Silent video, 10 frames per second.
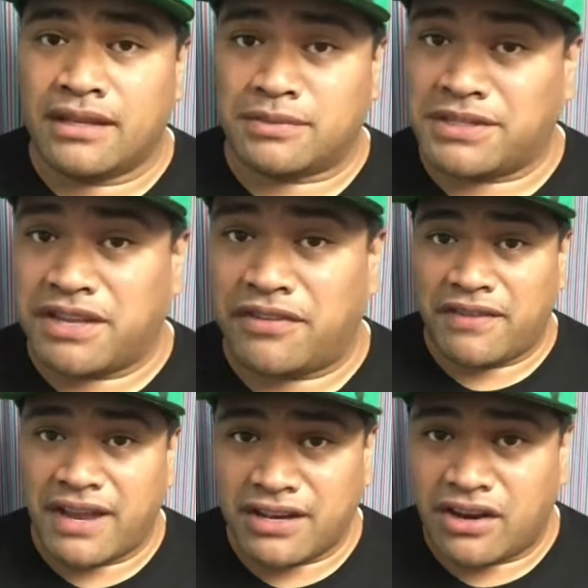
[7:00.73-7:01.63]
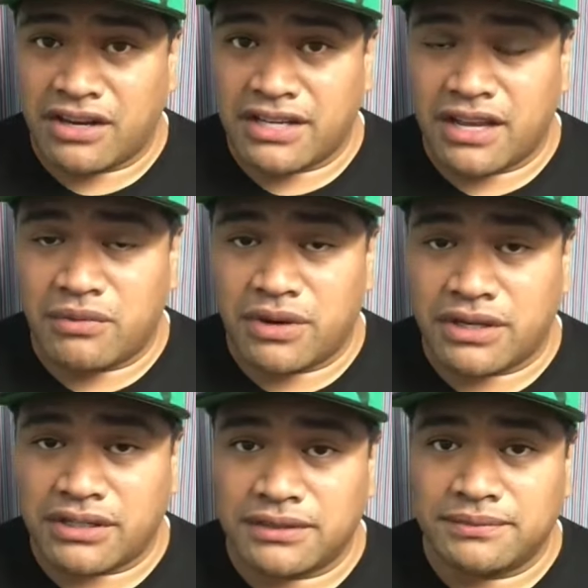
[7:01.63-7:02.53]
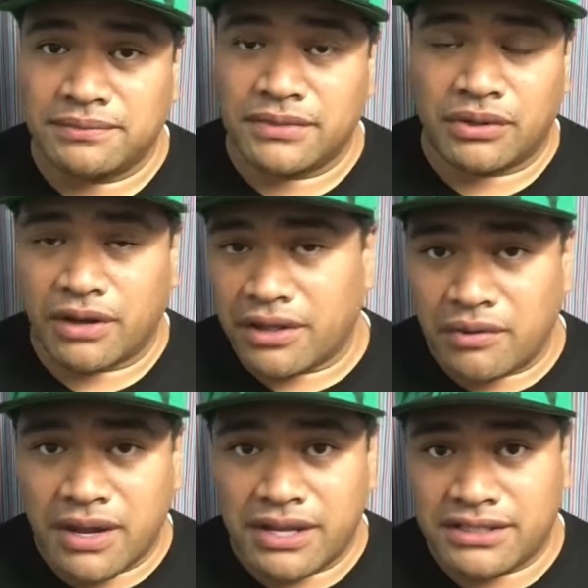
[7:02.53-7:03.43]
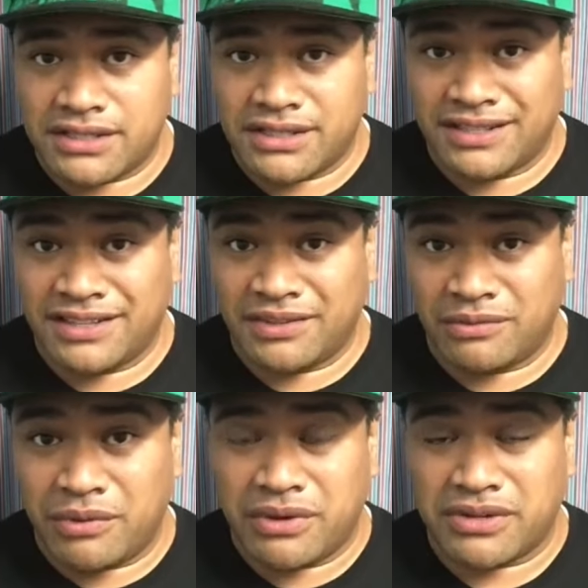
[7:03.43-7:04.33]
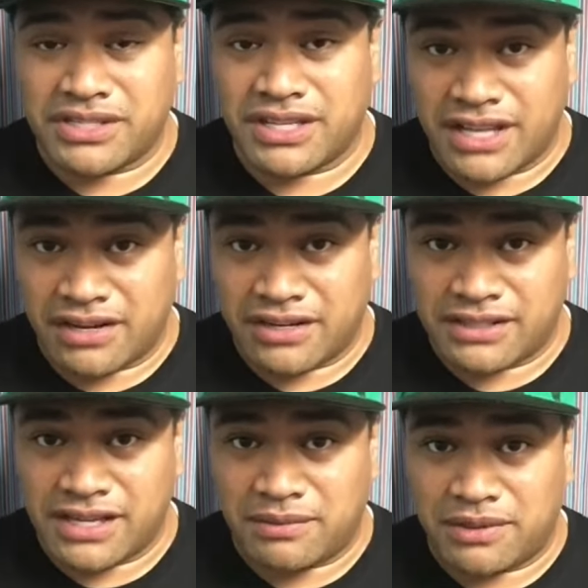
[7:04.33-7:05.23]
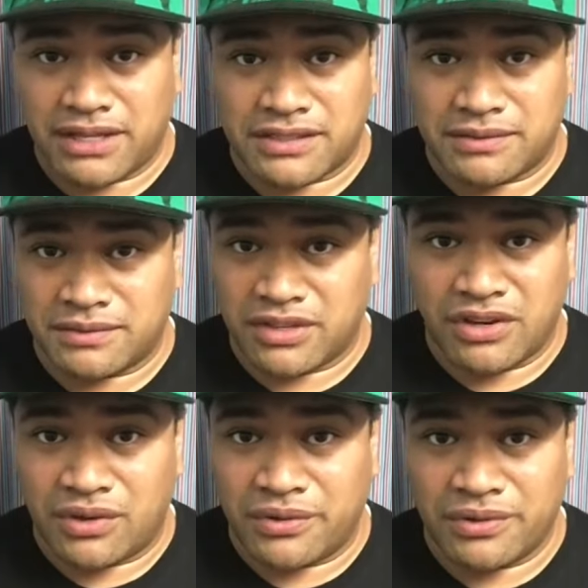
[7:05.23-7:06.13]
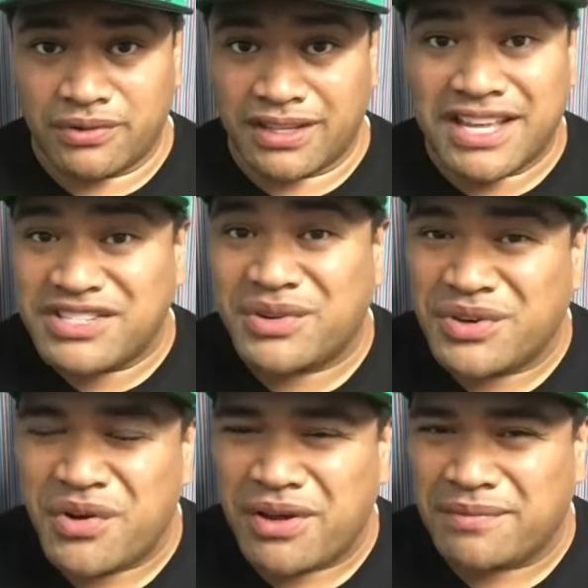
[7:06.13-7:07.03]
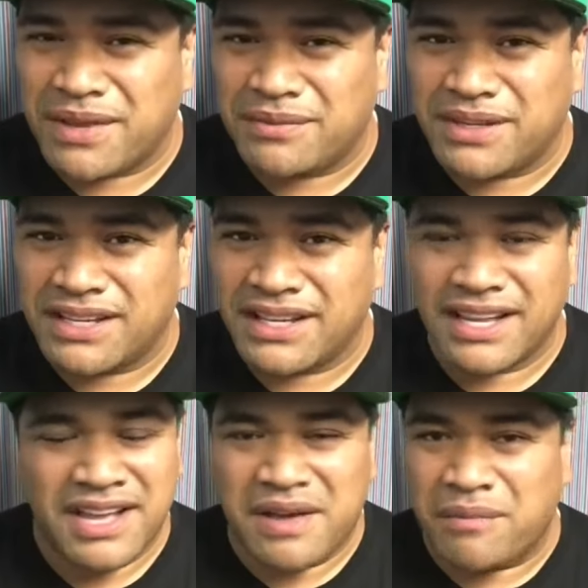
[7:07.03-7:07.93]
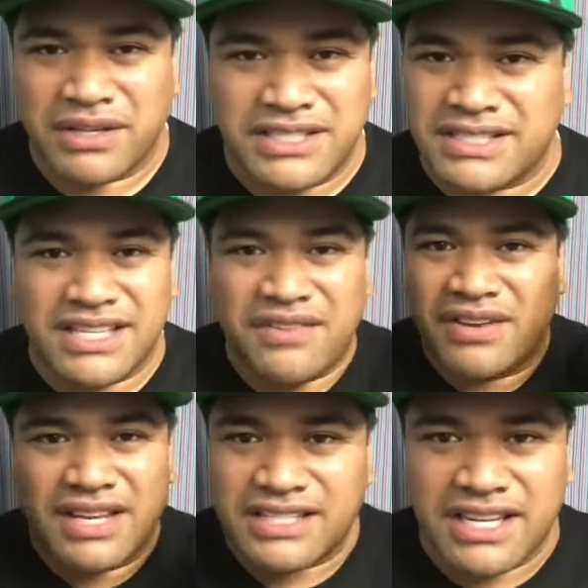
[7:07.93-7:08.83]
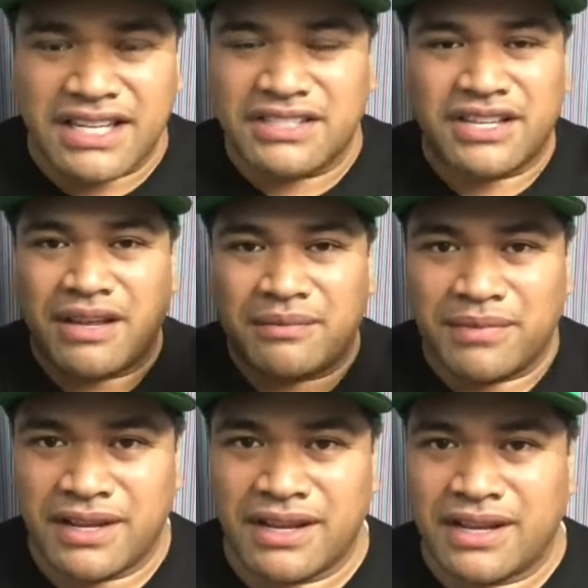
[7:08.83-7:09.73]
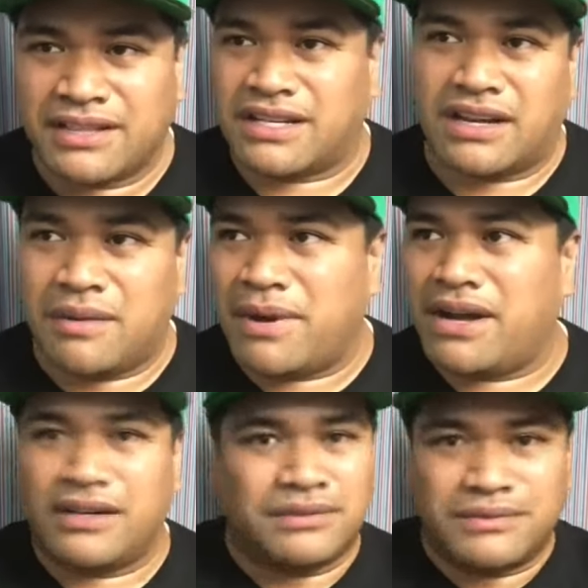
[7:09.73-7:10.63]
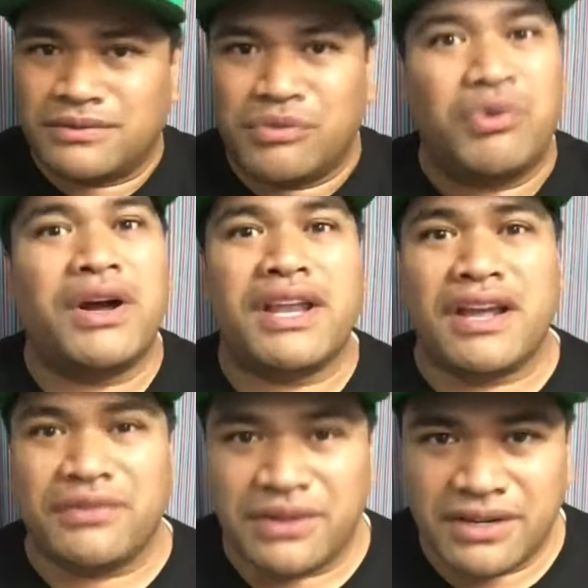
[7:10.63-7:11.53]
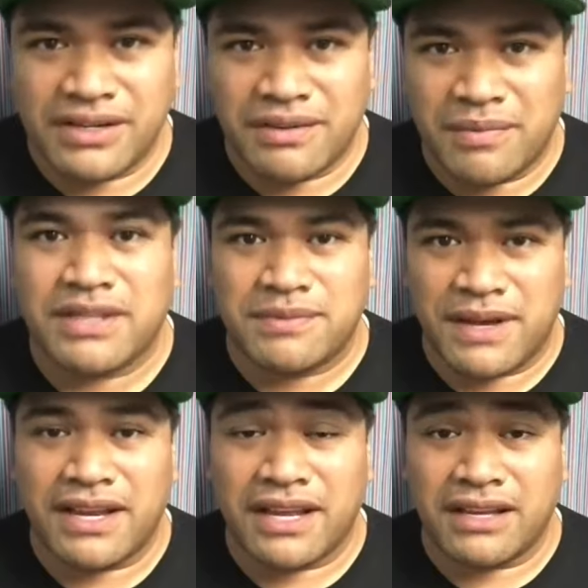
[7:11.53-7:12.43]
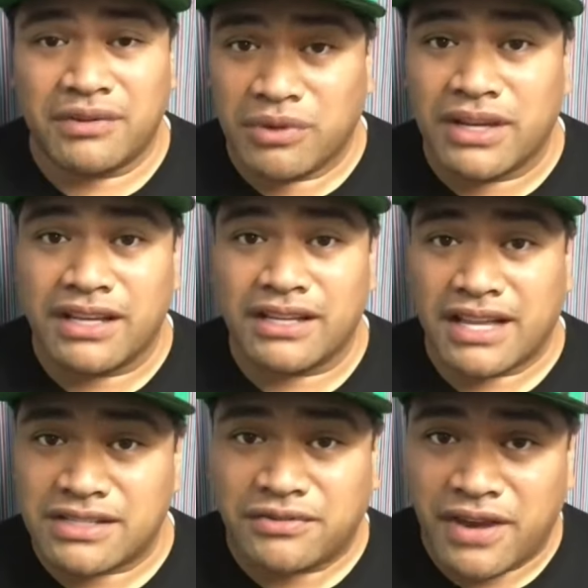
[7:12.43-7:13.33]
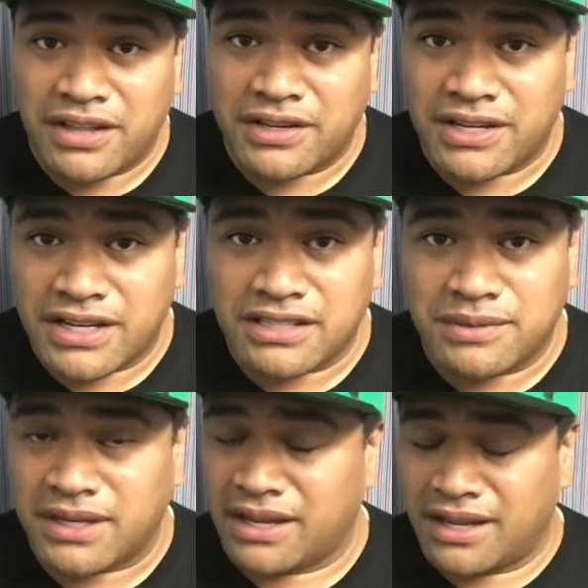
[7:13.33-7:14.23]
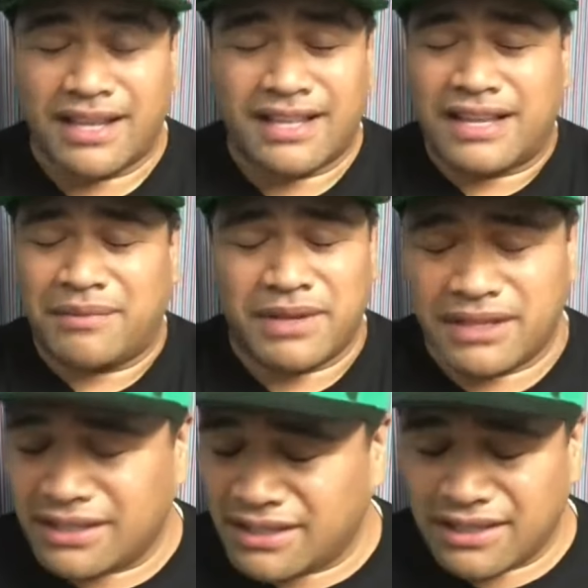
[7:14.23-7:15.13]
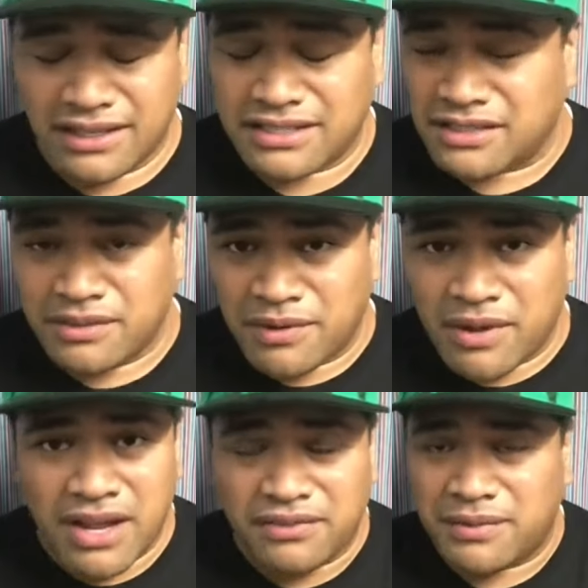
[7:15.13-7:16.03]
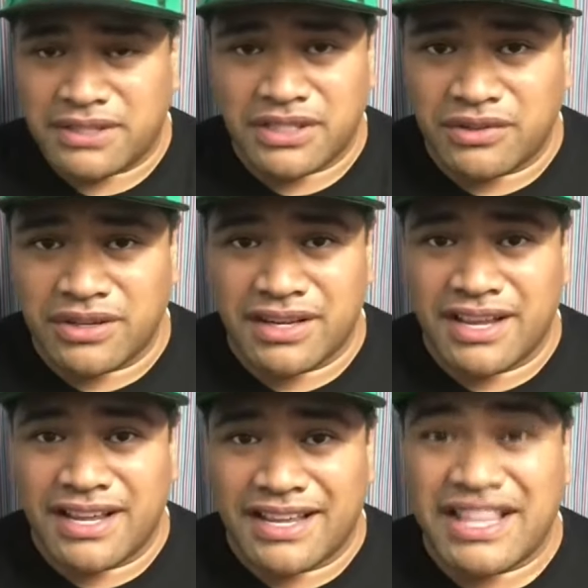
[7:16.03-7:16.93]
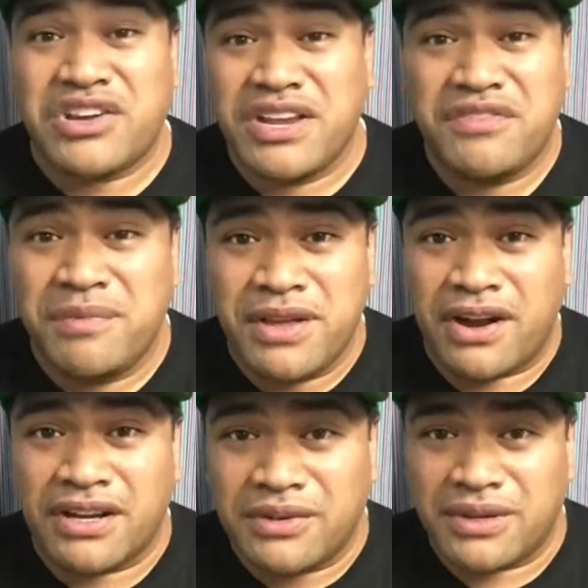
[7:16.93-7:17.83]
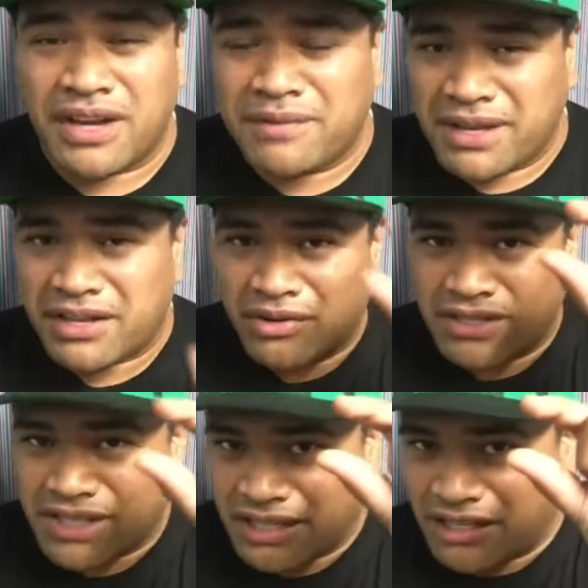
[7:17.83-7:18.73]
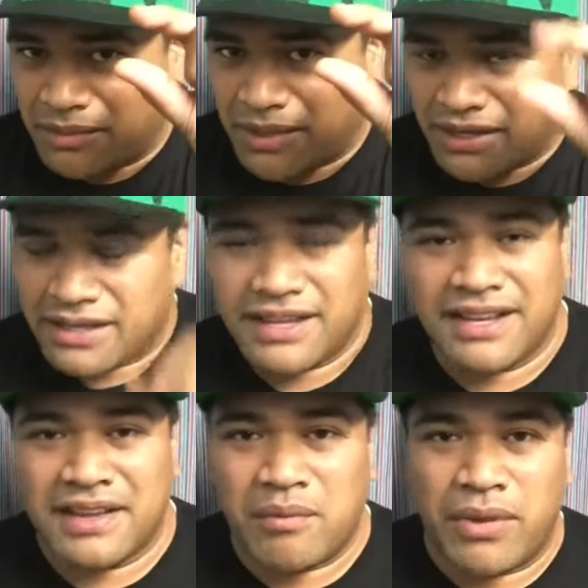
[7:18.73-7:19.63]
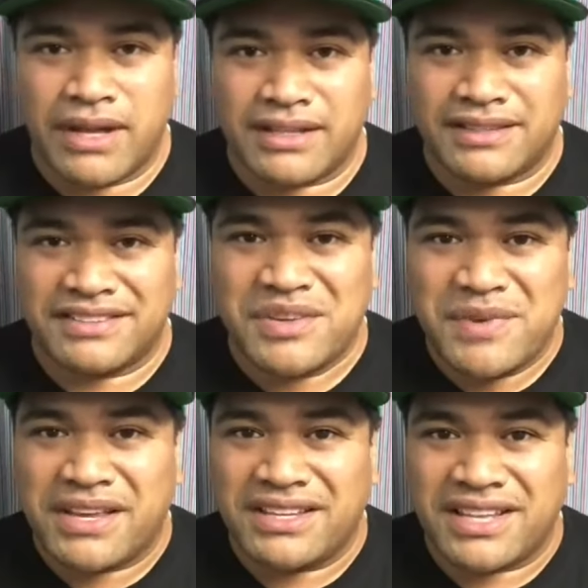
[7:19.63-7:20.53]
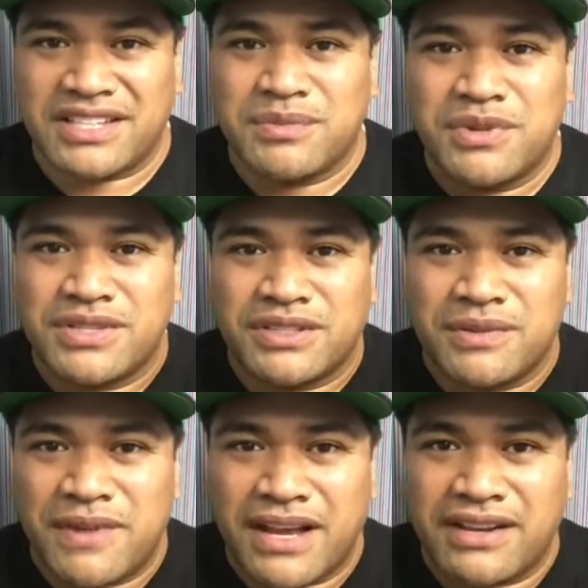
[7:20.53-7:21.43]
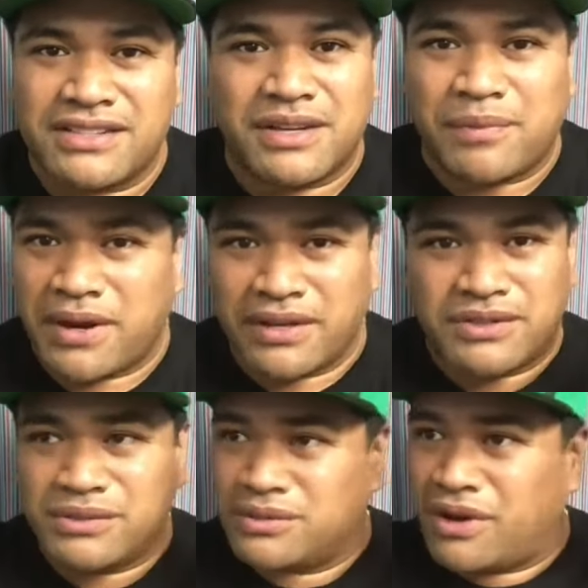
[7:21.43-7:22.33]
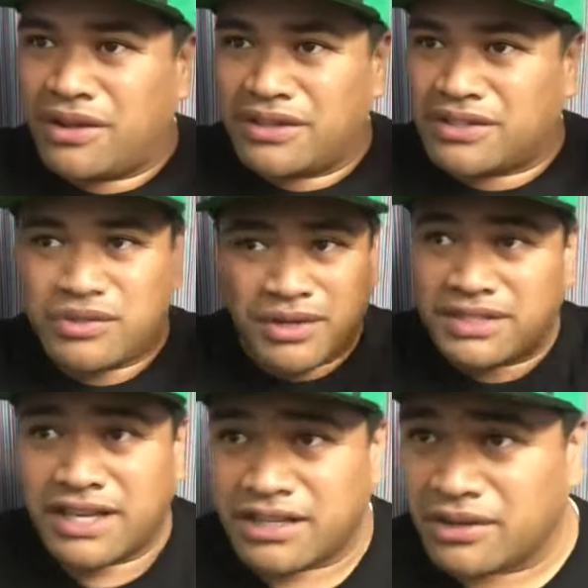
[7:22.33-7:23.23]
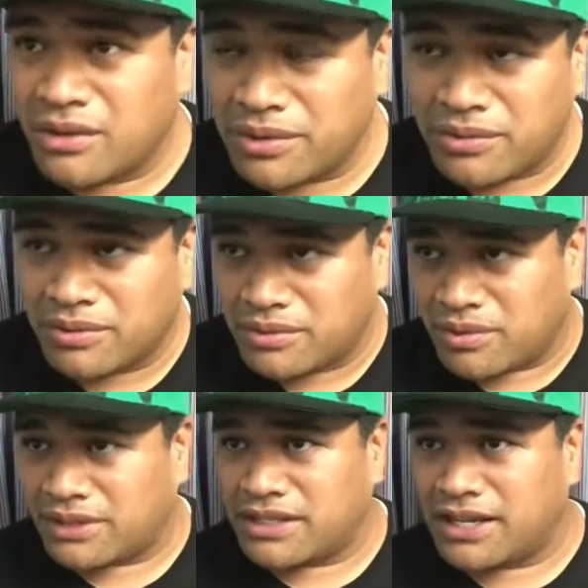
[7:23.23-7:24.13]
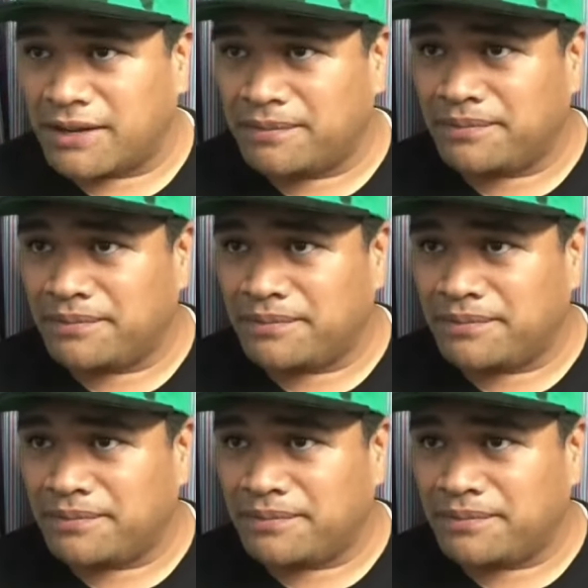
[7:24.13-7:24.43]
Especially if had a hard day at work or otherwise. When we were sitting down on the table, that's, you know, the kids don't know it, maybe. But just even listening to them talk about whatever makes my day, really. As a father and a husband, I mean, listening to my wife and my children, they could even be arguing. I mean, it can only take a little bit. But to me, that's music to my ears compared to all the stress that I could go through throughout the day.